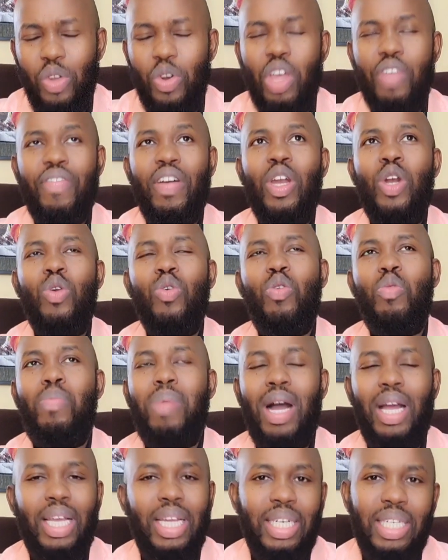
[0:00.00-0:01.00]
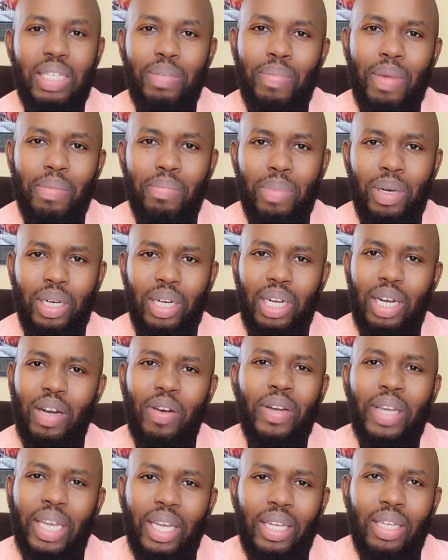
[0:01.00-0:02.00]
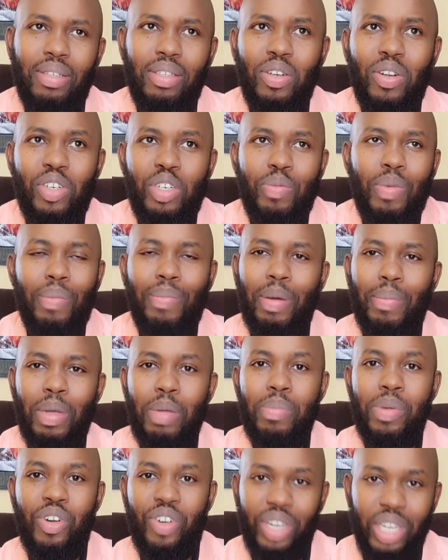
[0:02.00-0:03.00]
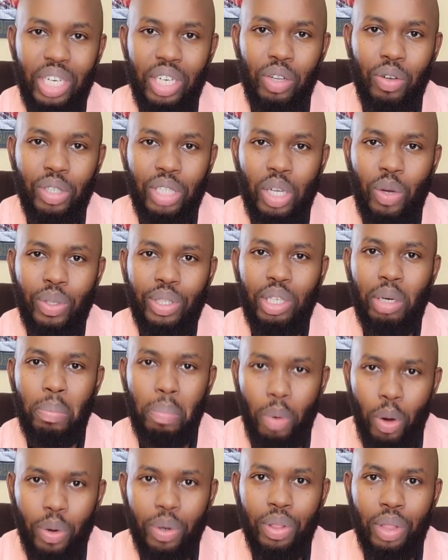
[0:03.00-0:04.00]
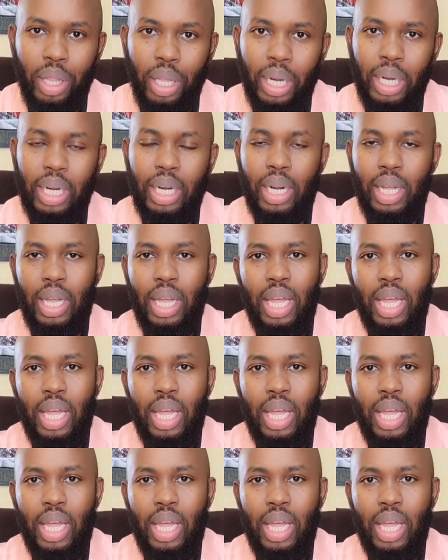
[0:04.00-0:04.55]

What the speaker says: You know, if I look back and remember, okay, not remember, maybe read, because I wasn't born then.